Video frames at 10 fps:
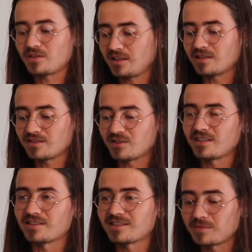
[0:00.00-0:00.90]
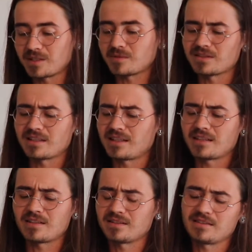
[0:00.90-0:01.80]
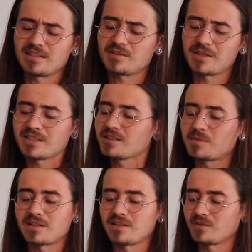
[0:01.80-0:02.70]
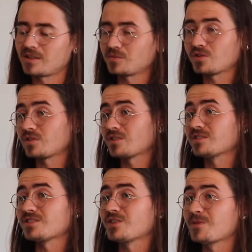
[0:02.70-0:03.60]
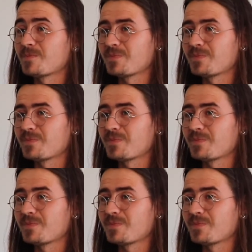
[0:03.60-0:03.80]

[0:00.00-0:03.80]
Okay, let's do that. And sometimes it's like, this doesn't make sense, but anyways, I'm just going to continue.